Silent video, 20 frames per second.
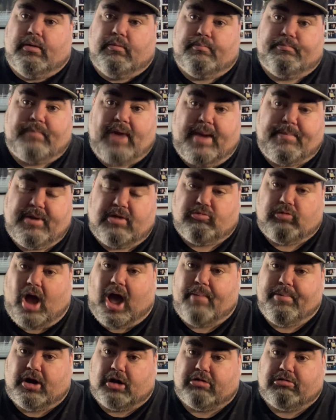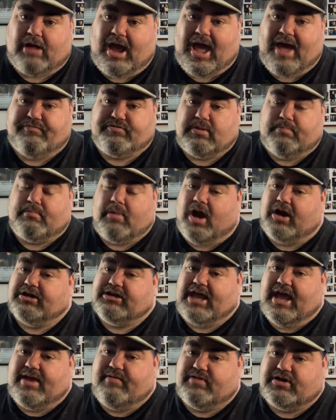Maybe Robert Kraft and Mark
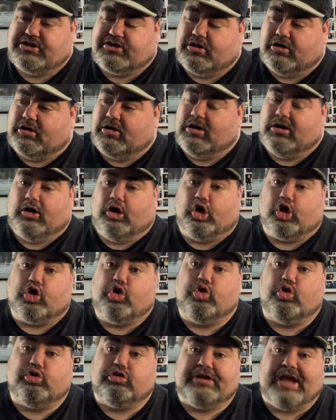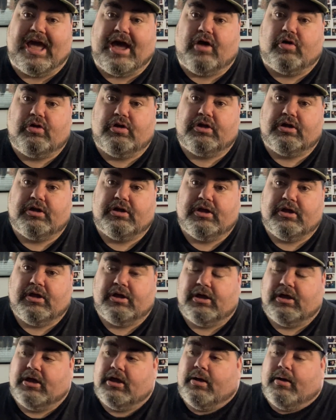Davis are cool now,
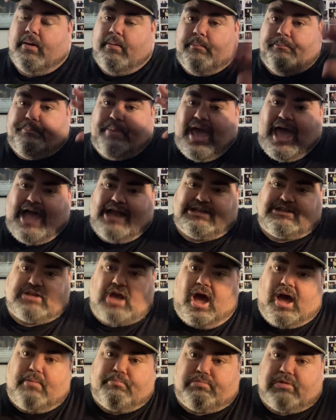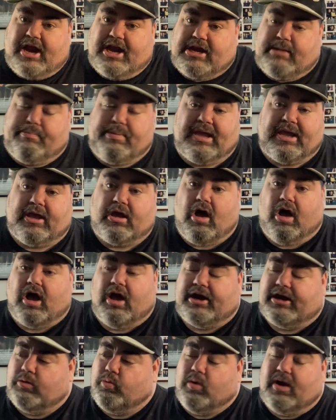past Tom Brady being
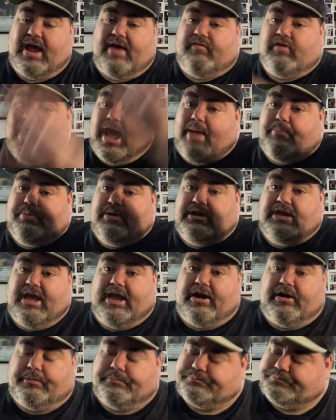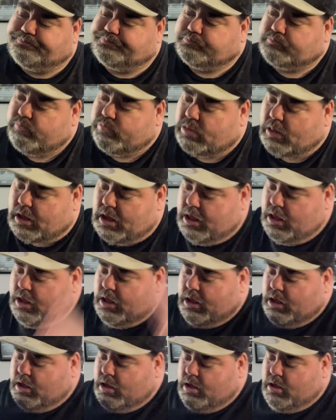gone and whatever happened there.
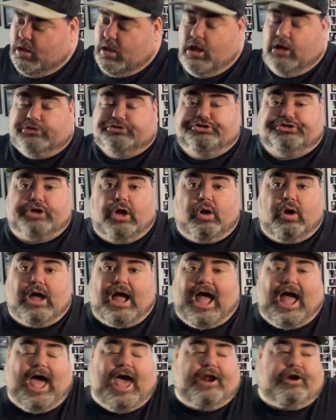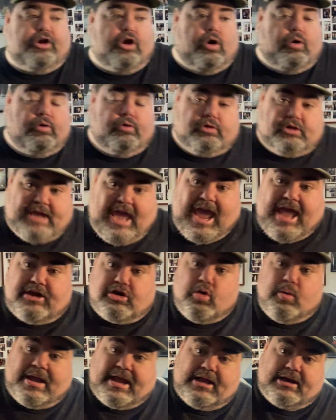So I don't know. Can
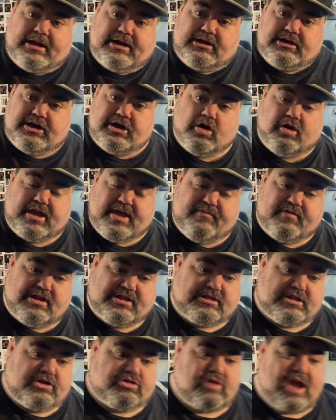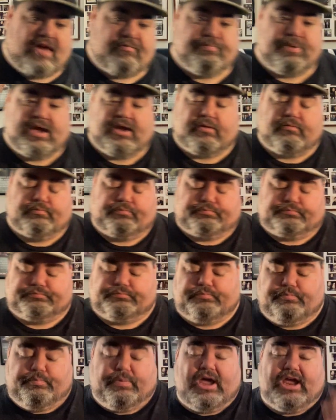New England, give us the draft pick?
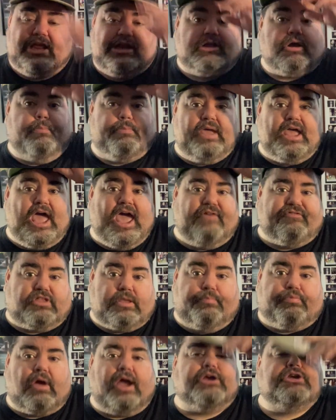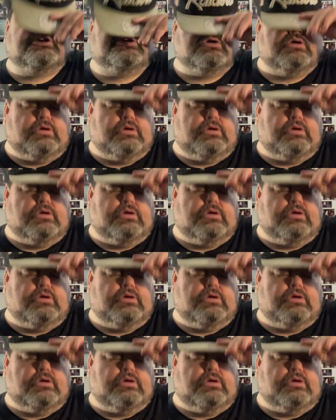But it's going to be a hefty price.